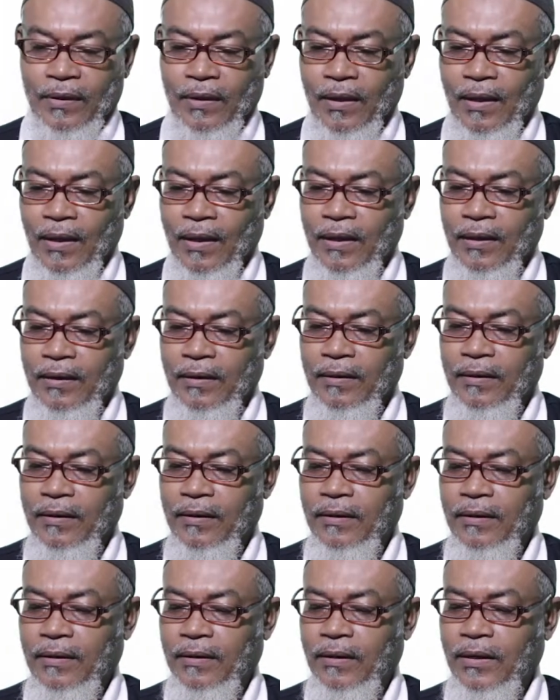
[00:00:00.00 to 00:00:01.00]
and
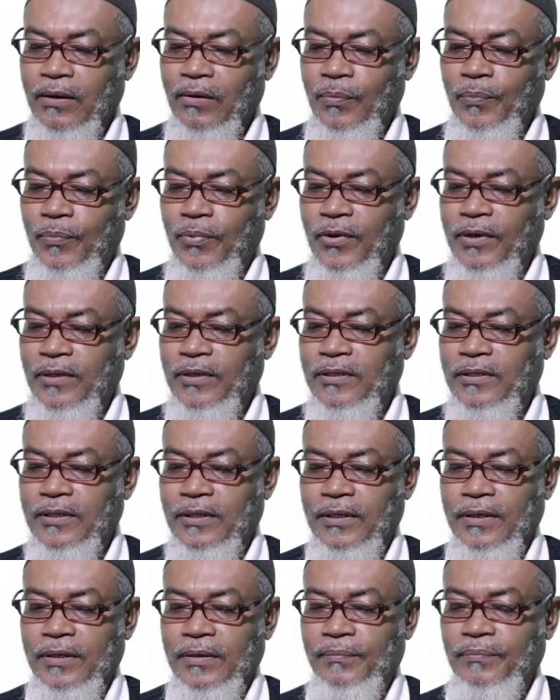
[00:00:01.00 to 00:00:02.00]
our
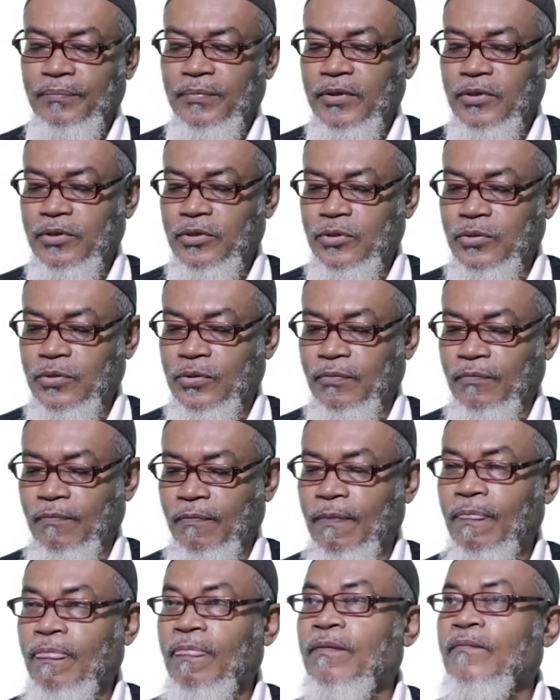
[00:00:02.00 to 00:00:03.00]
pointer p2,
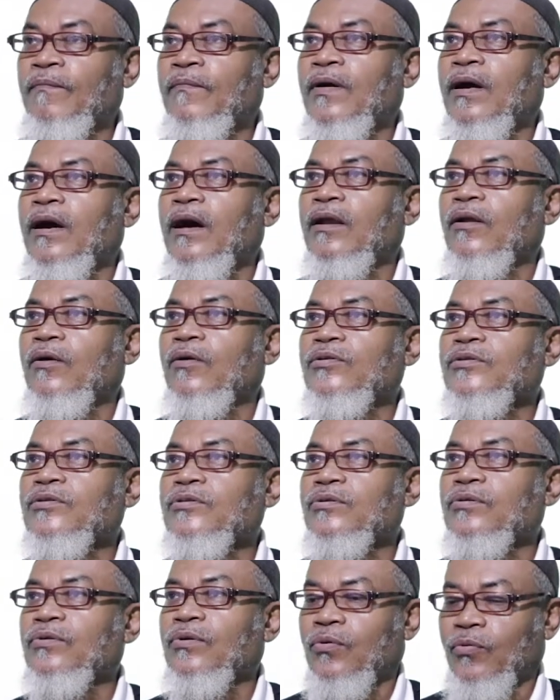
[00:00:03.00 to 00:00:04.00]
and
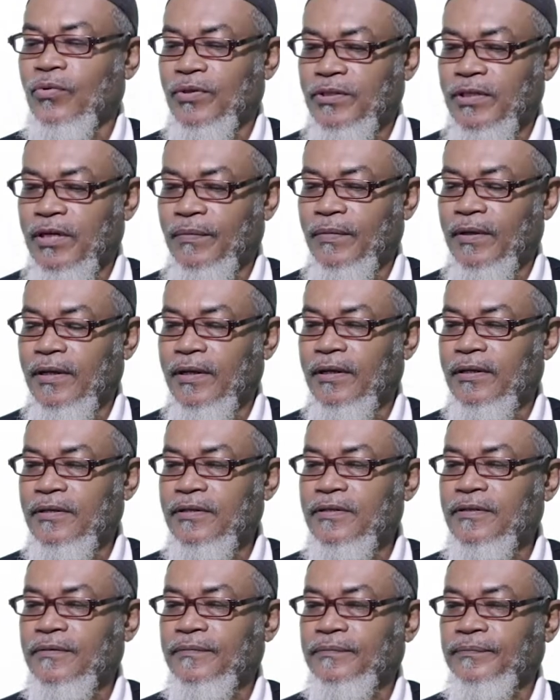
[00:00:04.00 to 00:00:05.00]
also we
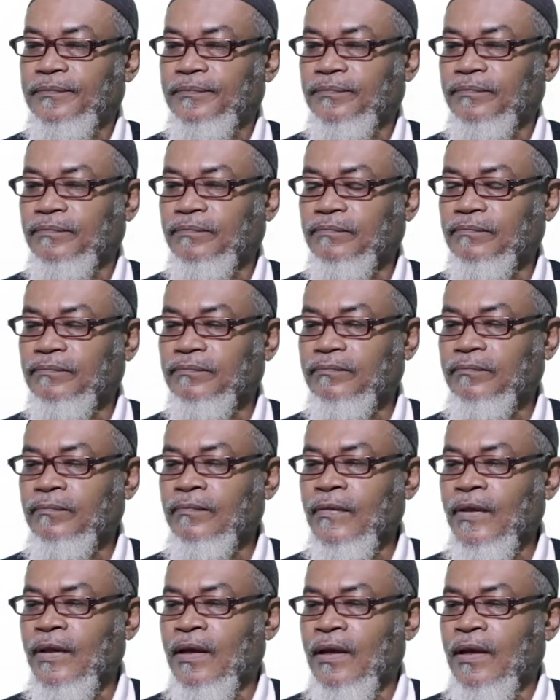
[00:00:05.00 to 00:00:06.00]
terminate.
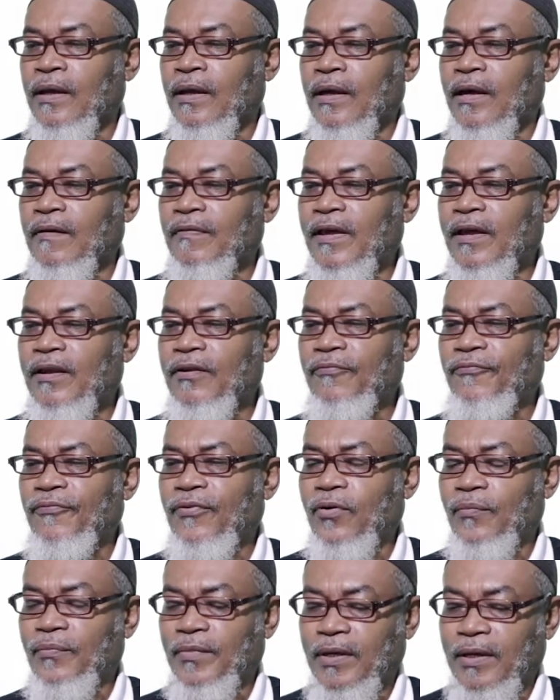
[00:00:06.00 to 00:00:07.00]
And then
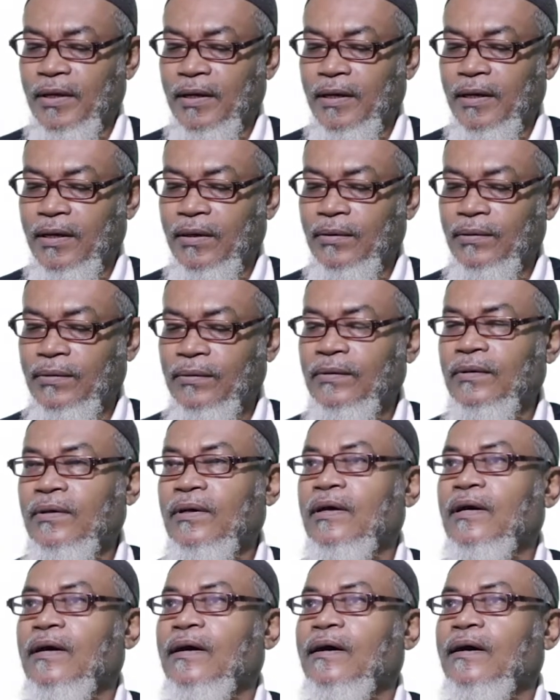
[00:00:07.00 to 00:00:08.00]
from here now,
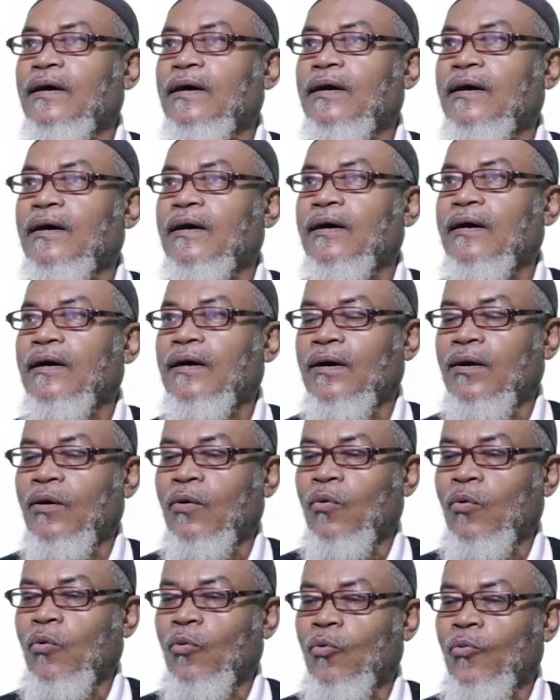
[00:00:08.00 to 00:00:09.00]

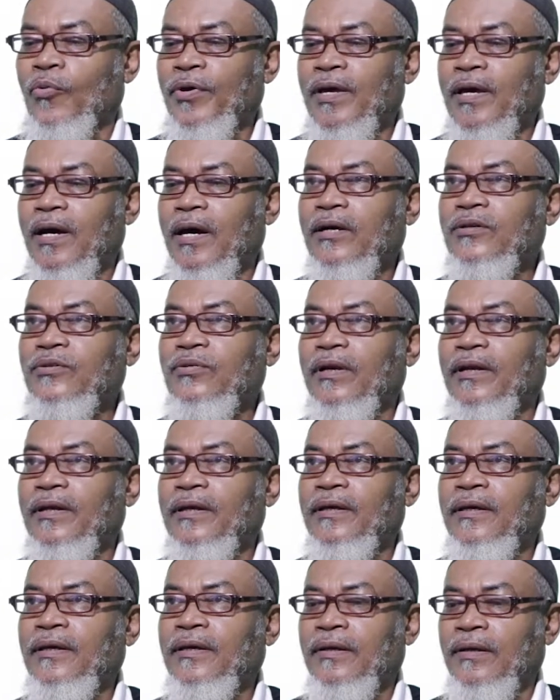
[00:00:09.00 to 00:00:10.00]
we actually